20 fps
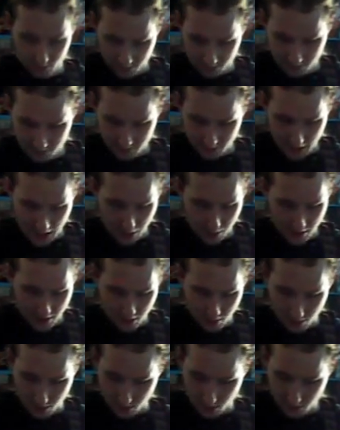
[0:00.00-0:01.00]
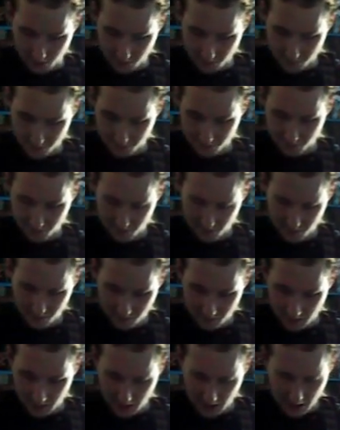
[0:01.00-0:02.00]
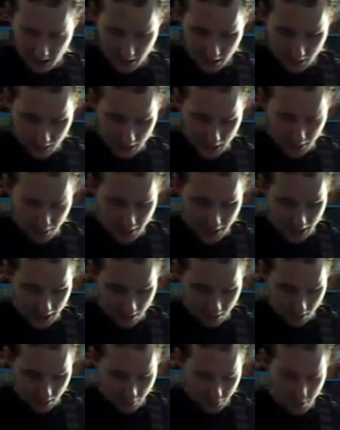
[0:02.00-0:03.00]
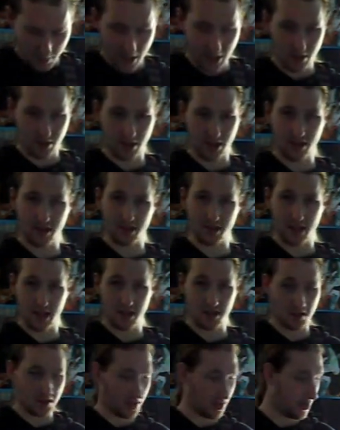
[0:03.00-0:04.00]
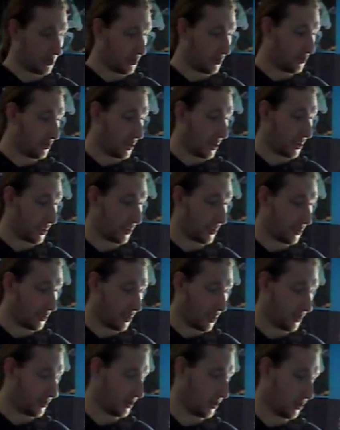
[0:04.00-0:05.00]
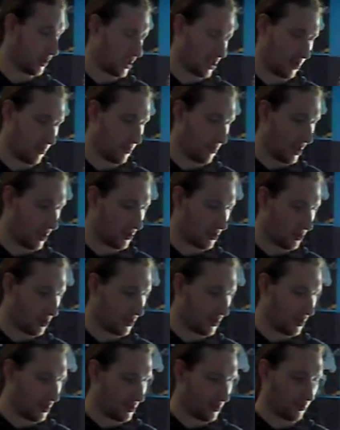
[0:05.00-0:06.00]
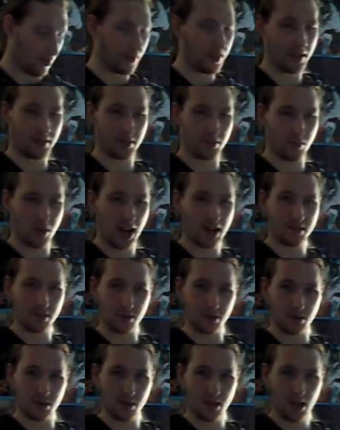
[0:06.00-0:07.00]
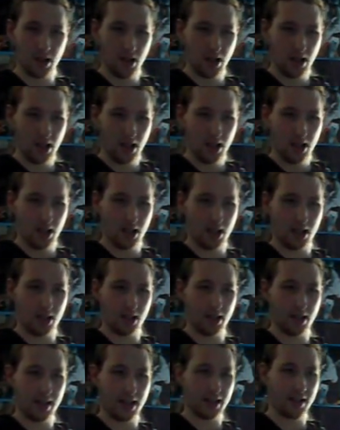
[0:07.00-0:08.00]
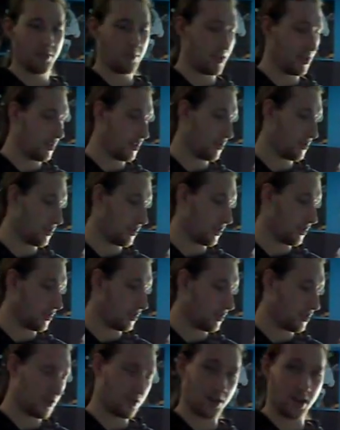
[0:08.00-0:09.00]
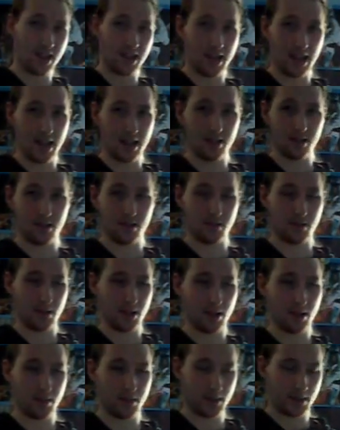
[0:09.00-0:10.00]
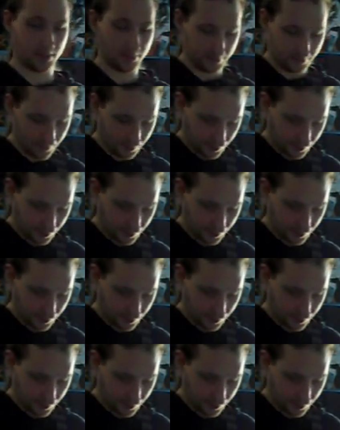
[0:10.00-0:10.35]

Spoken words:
to lower this, you have to make sure the intonation is still fine, and you have to also make sure that nothing rattles. And that can be due to string gauge as well. But